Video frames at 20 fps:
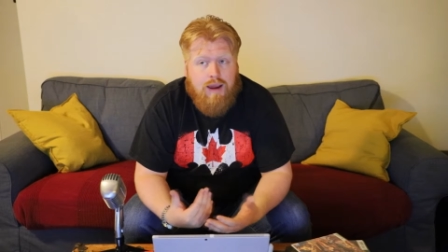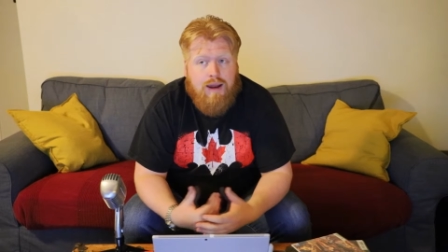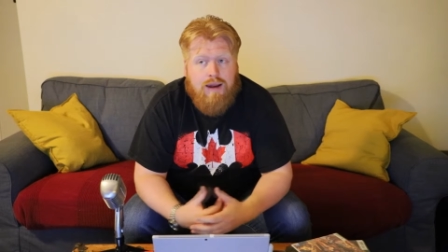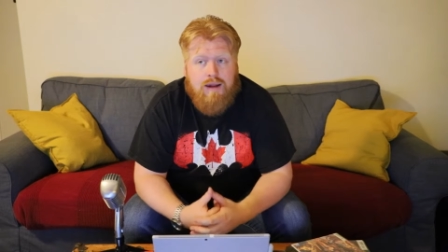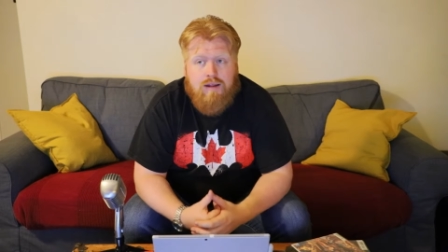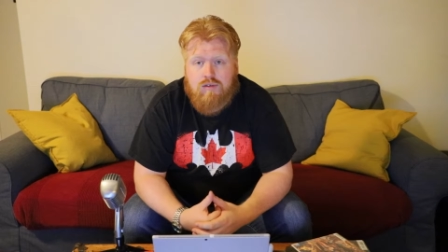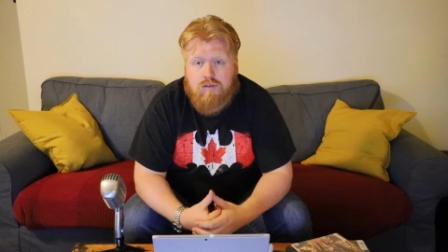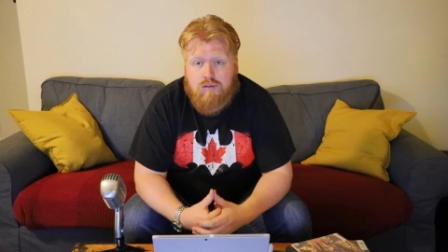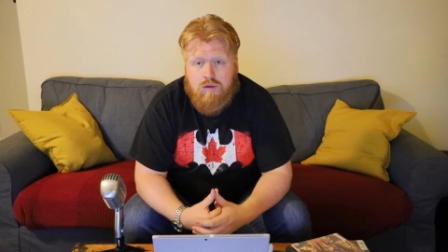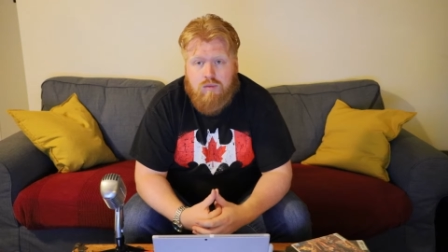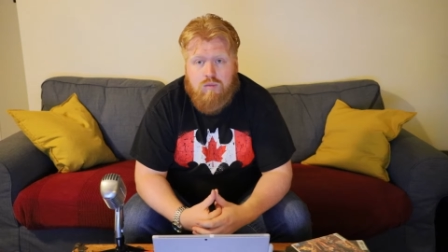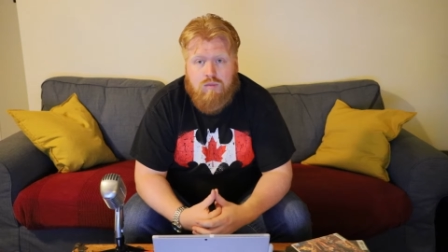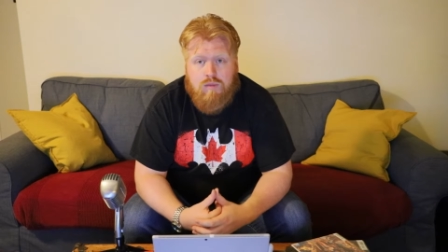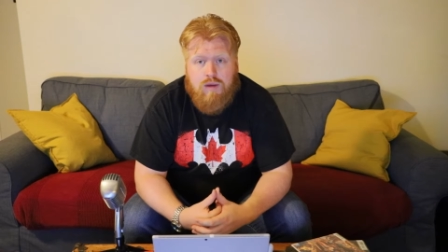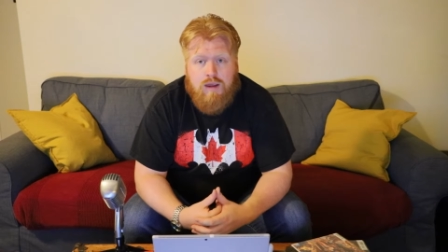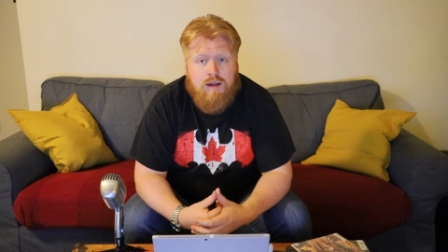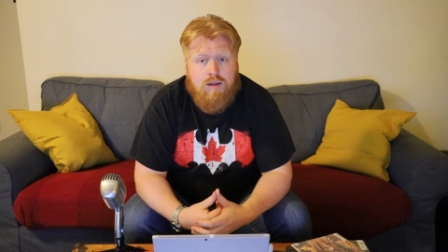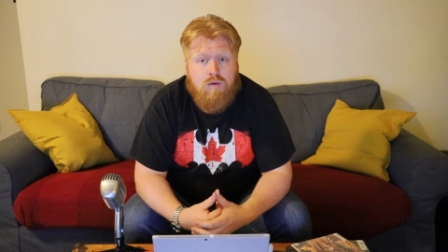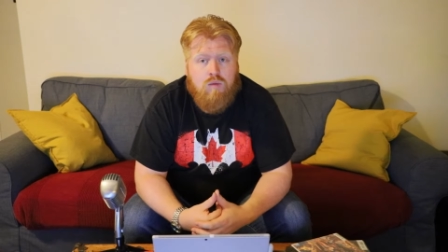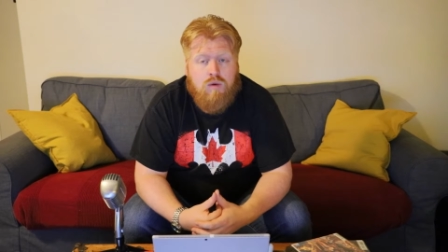any some
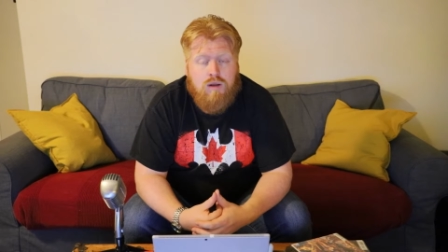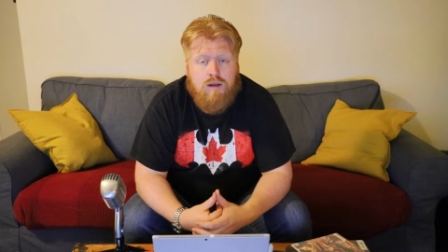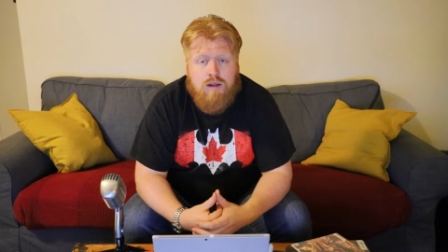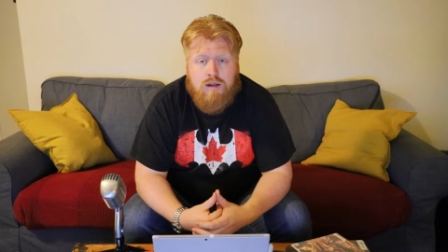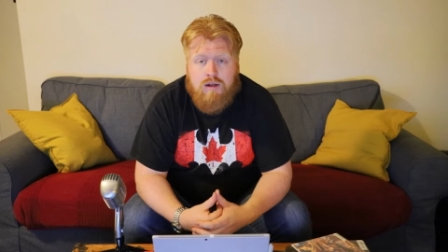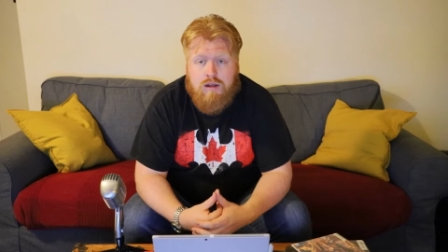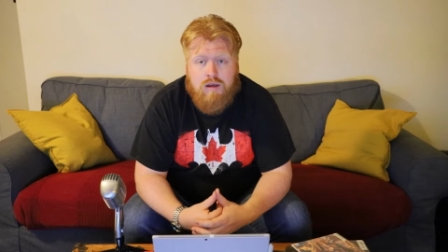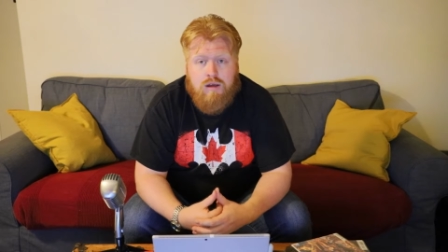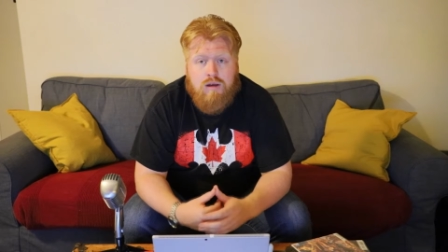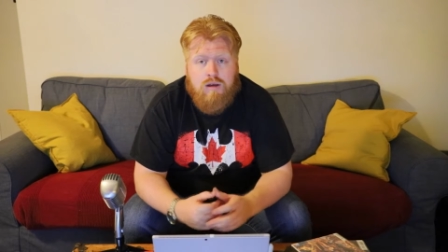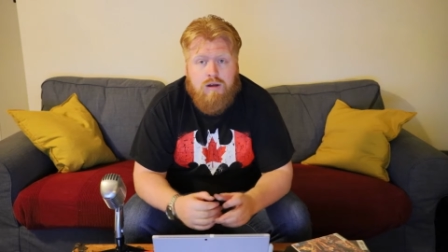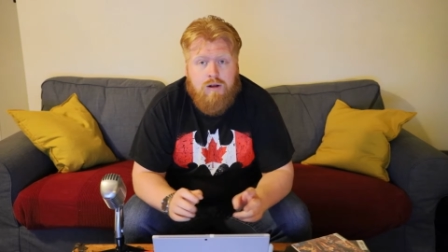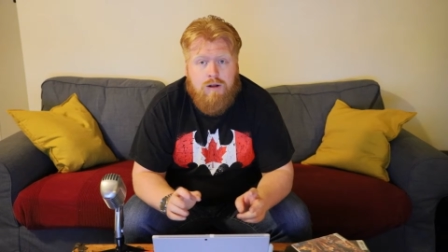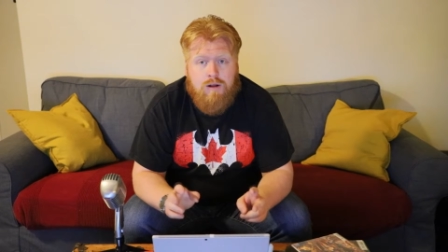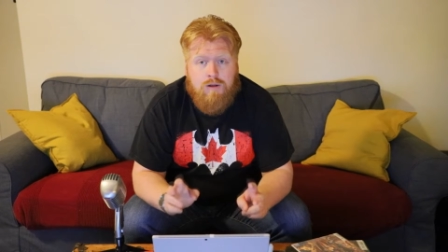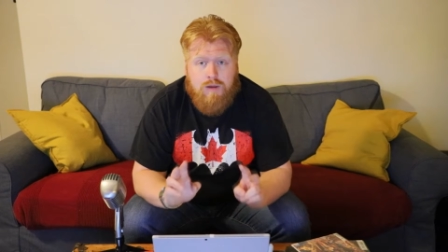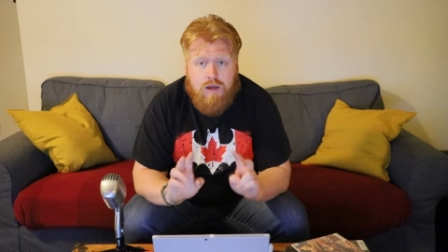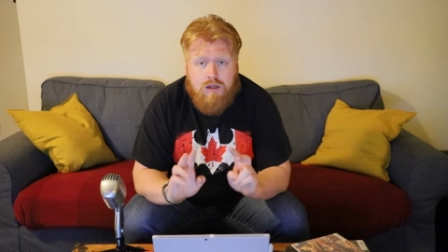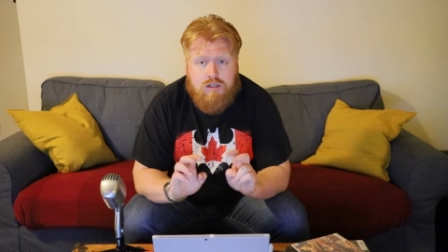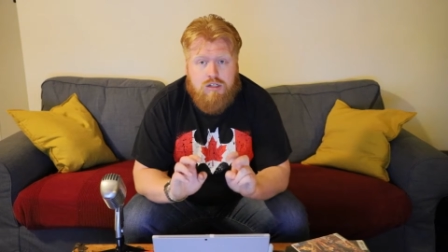anyone in a,
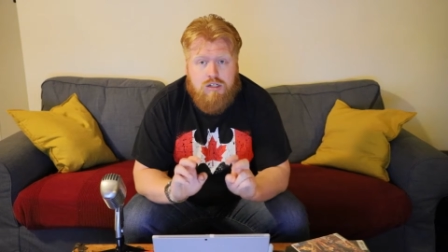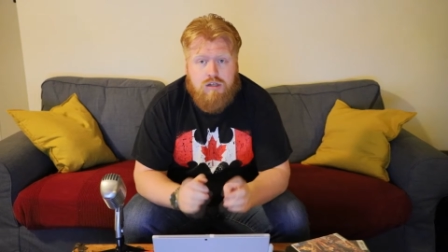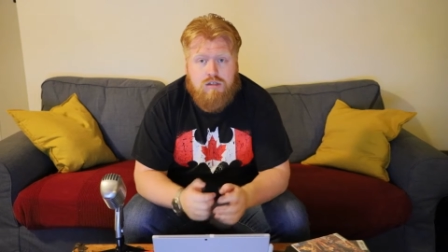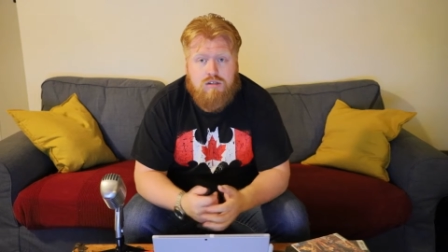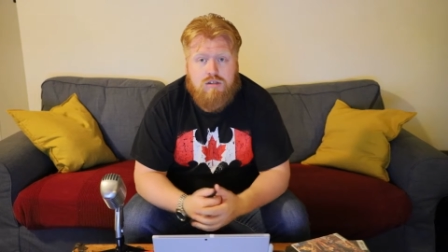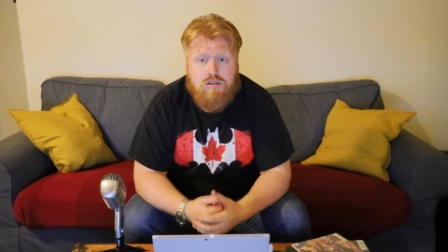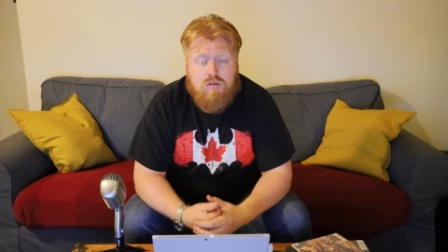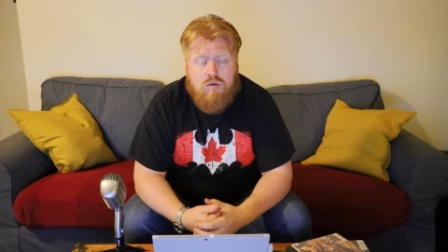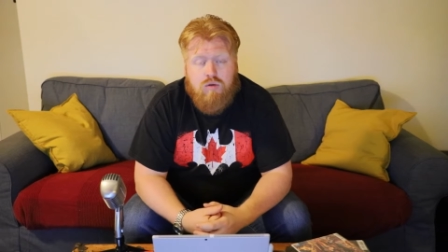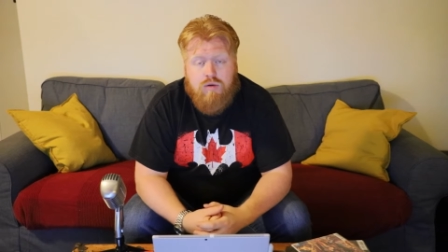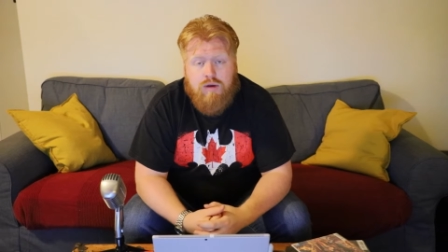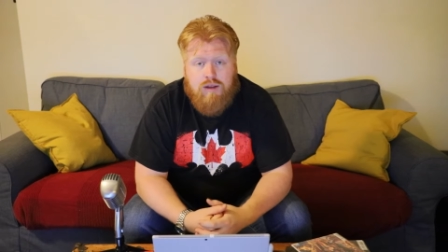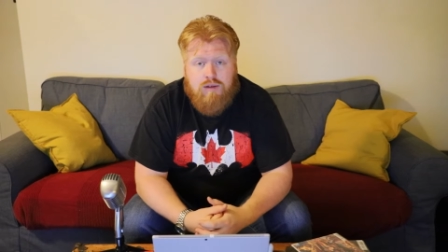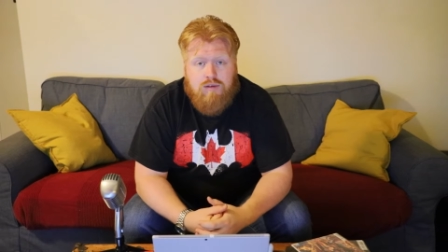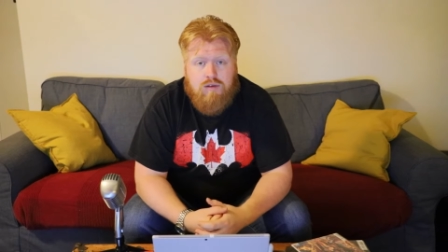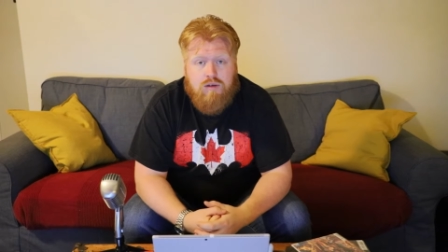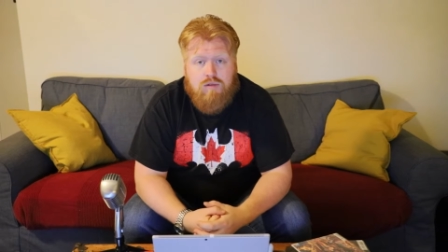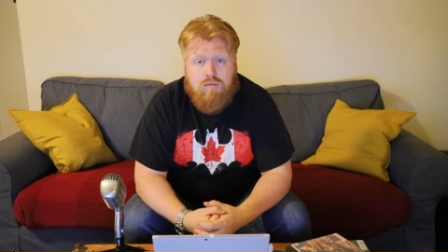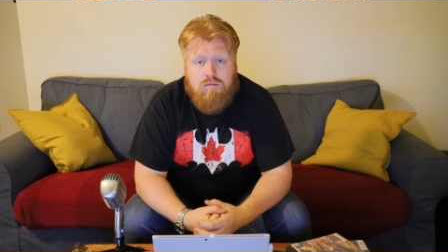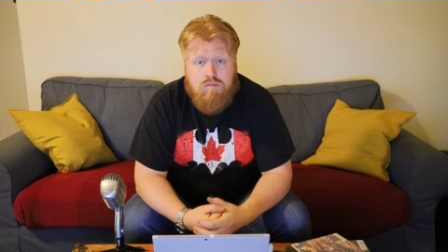a justice
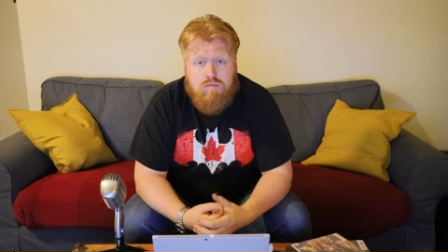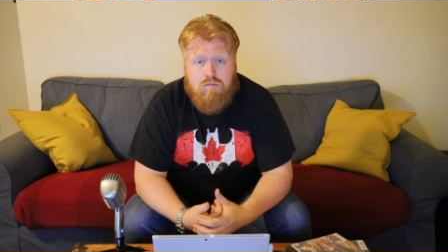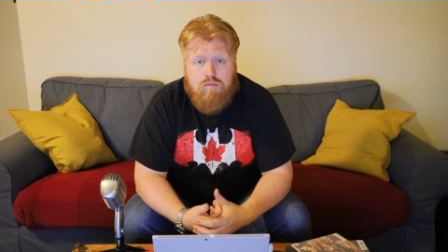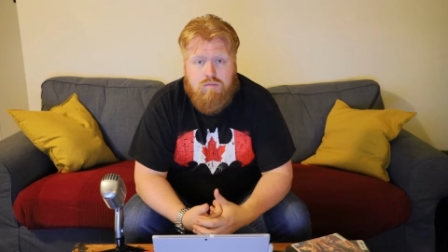oriented